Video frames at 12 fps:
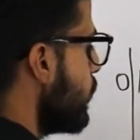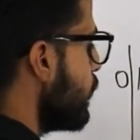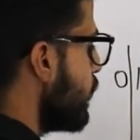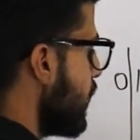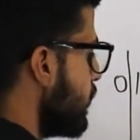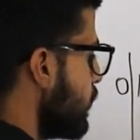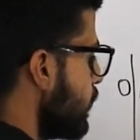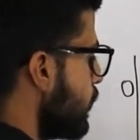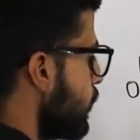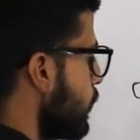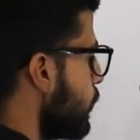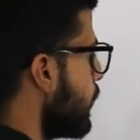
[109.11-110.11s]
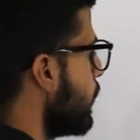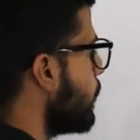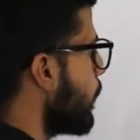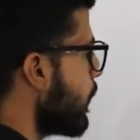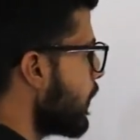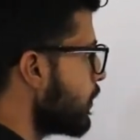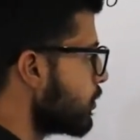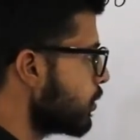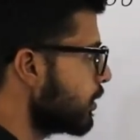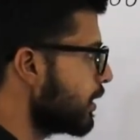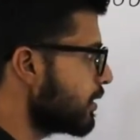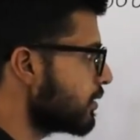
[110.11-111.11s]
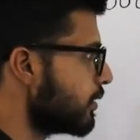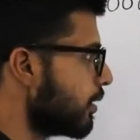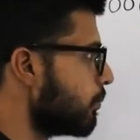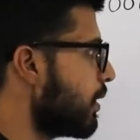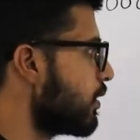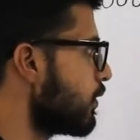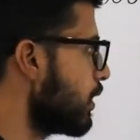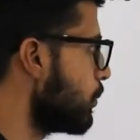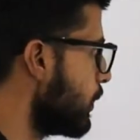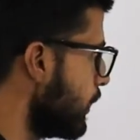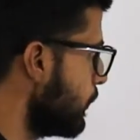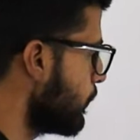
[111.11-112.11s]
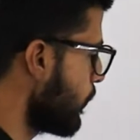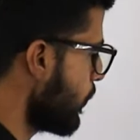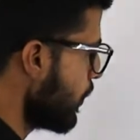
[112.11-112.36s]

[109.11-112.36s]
be 5. Okay. So this number will be